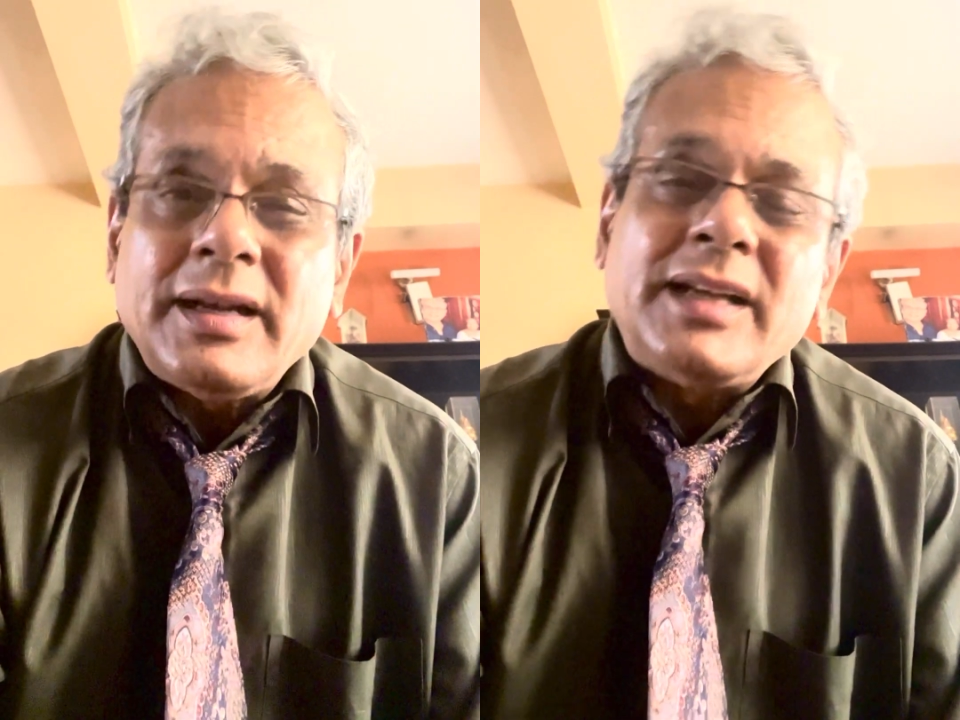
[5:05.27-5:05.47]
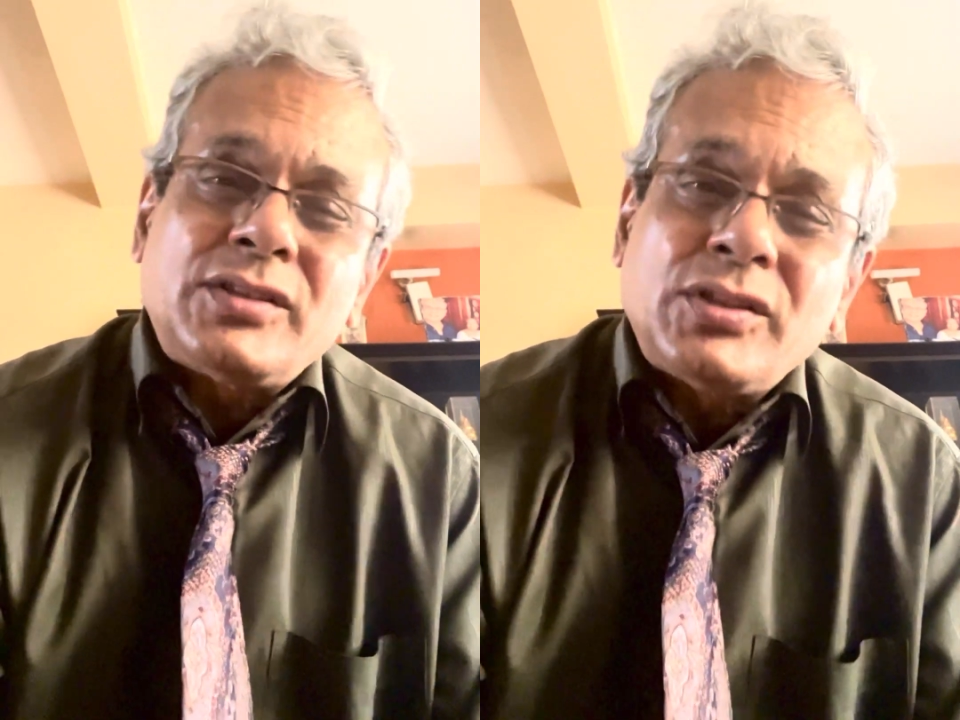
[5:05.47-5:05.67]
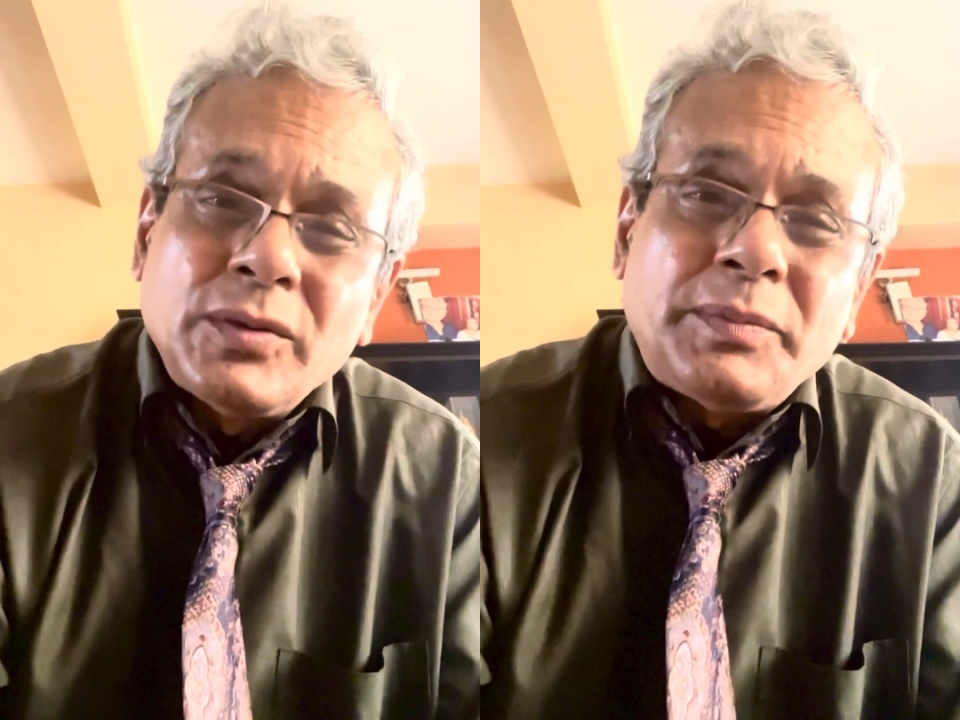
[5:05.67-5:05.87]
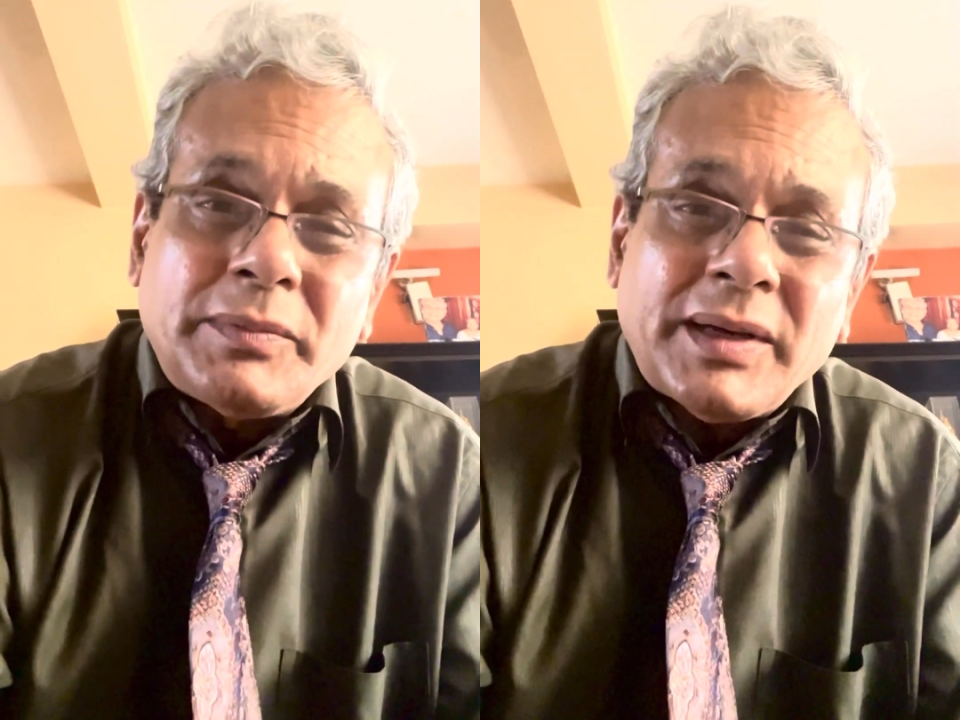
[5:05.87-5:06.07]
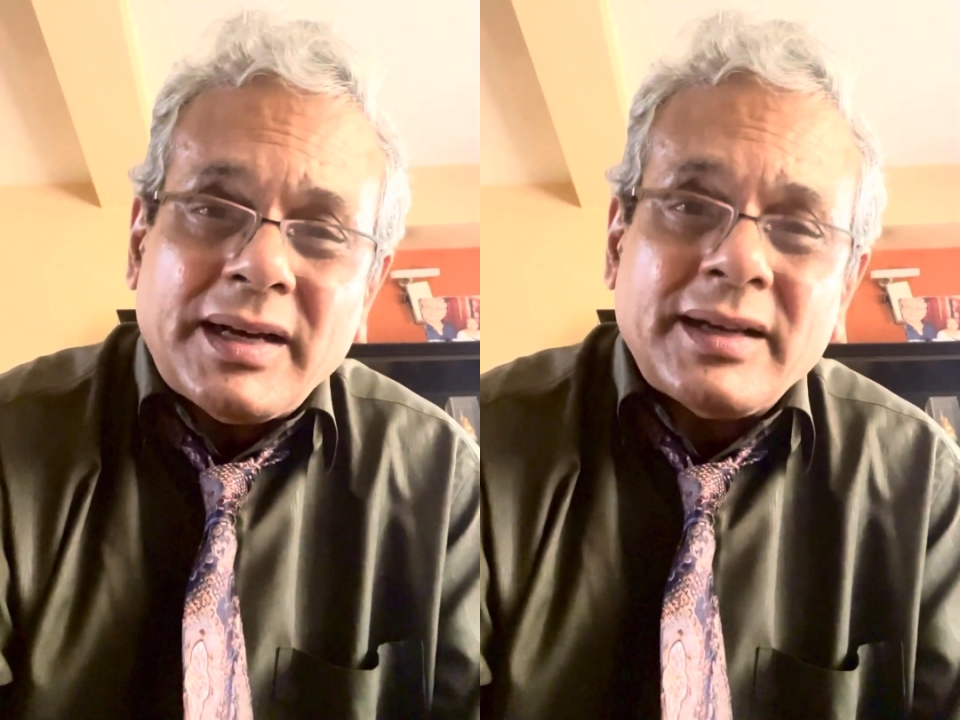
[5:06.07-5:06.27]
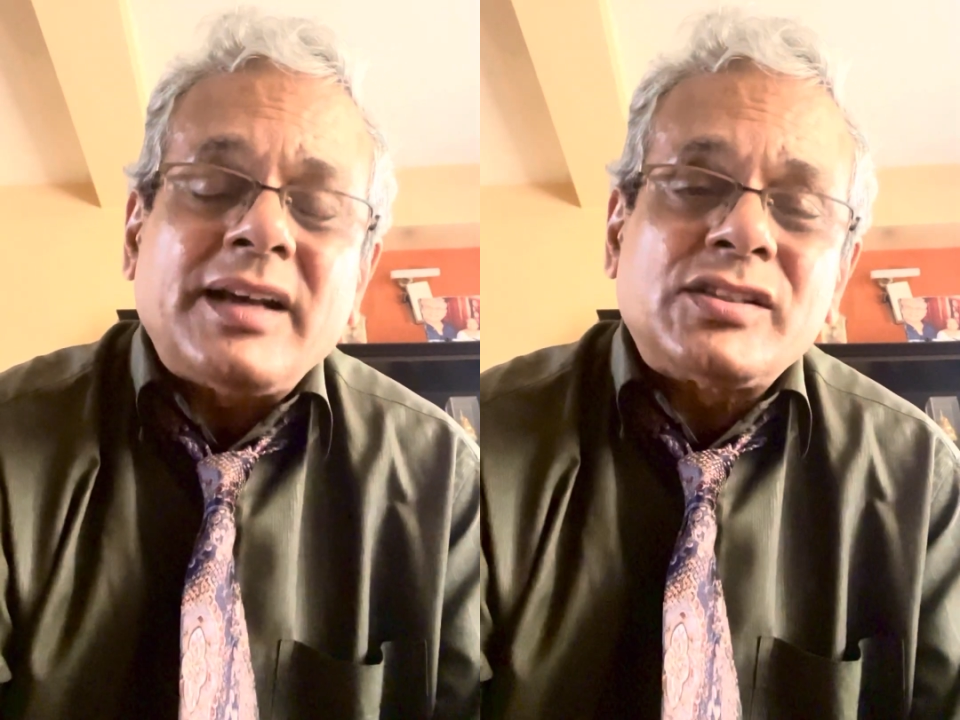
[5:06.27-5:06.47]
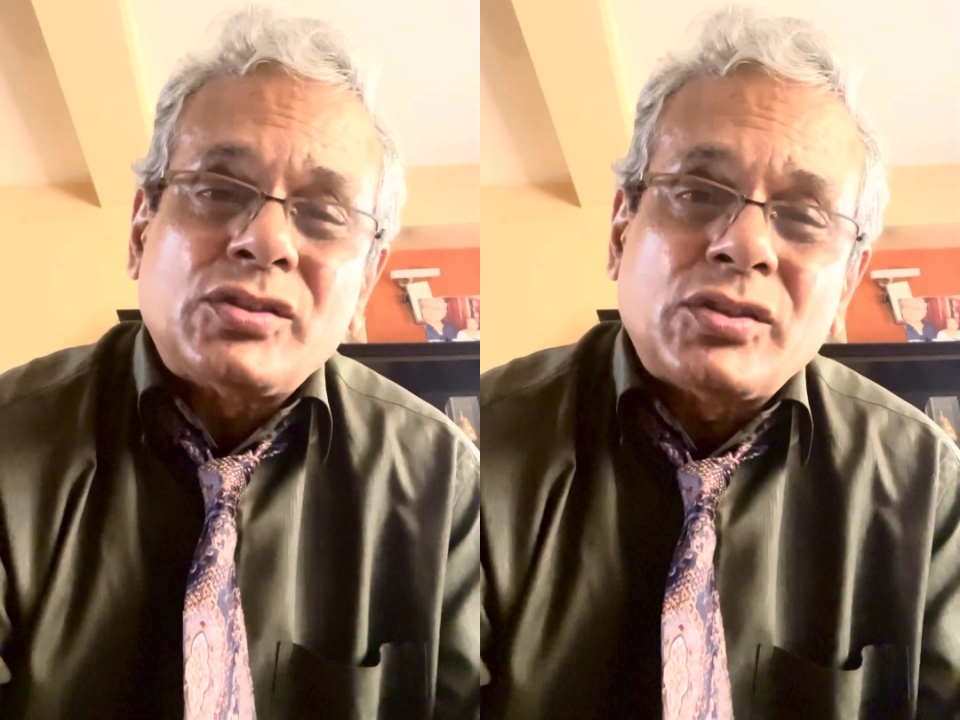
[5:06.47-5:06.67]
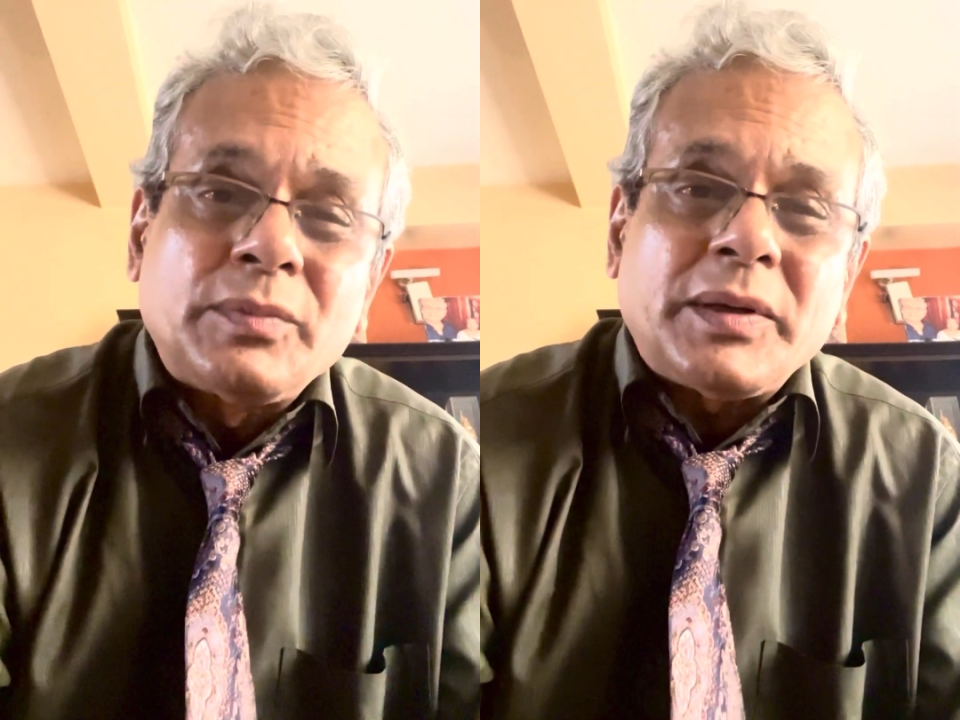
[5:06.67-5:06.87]
A superbug, a
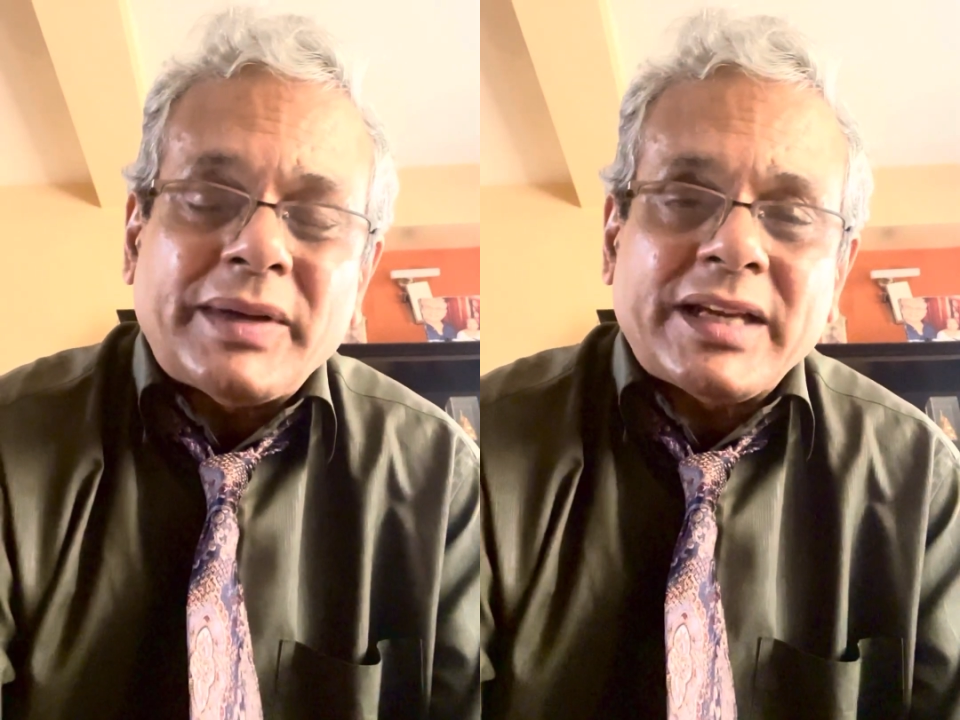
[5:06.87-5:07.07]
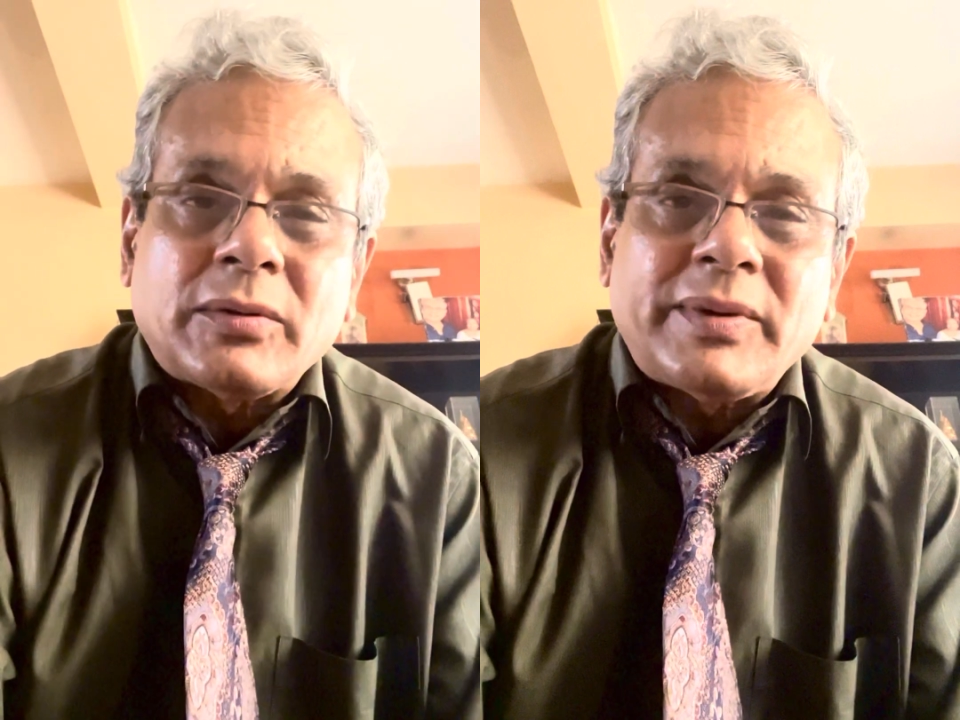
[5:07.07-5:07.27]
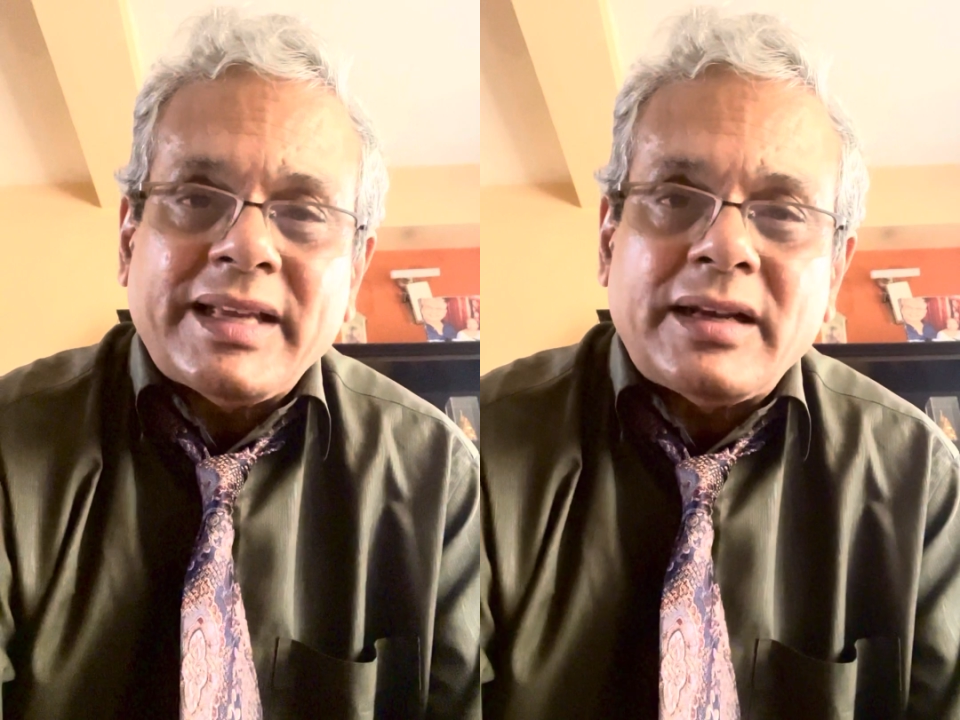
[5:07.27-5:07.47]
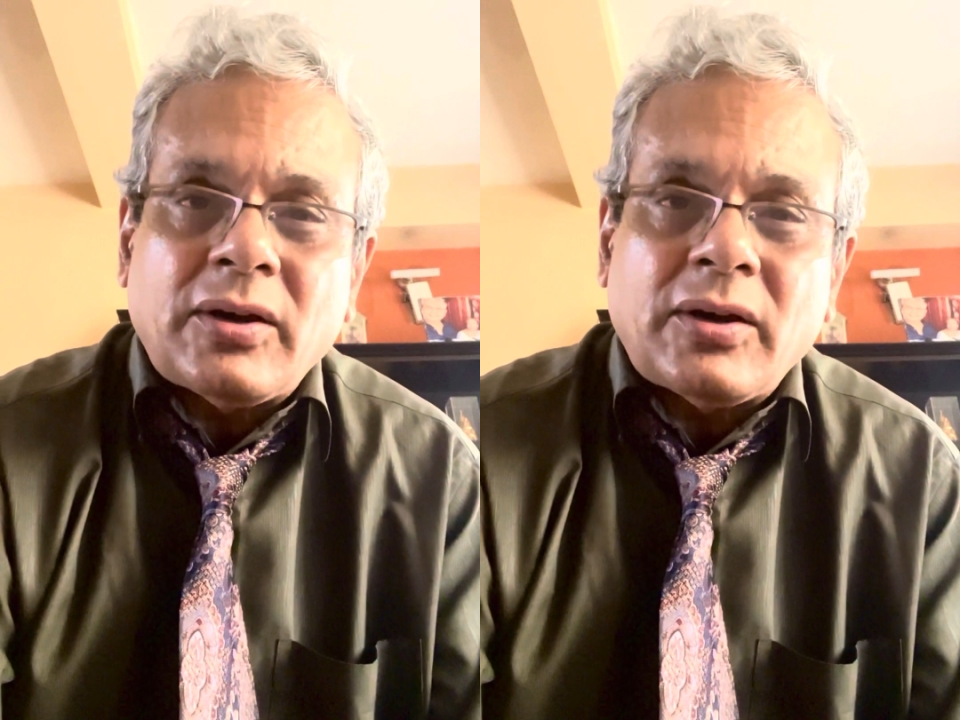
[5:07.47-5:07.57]
super microbial